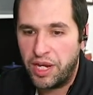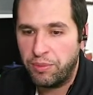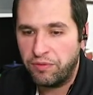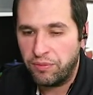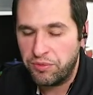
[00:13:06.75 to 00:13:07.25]

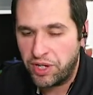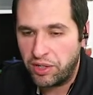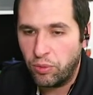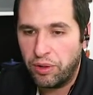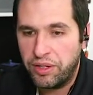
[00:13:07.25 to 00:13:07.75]
taper from
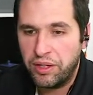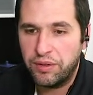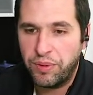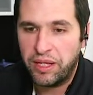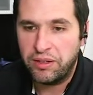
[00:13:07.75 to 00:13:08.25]
January,
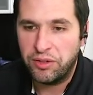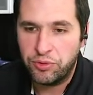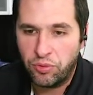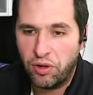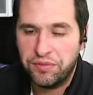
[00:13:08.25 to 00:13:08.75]
about a
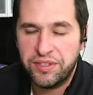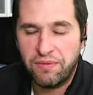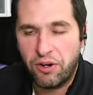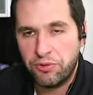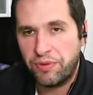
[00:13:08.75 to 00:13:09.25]
draw of
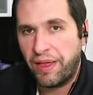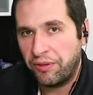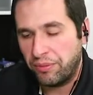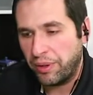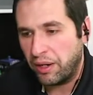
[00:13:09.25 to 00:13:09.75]

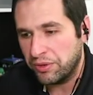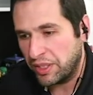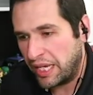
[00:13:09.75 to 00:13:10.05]
700,000 barrels.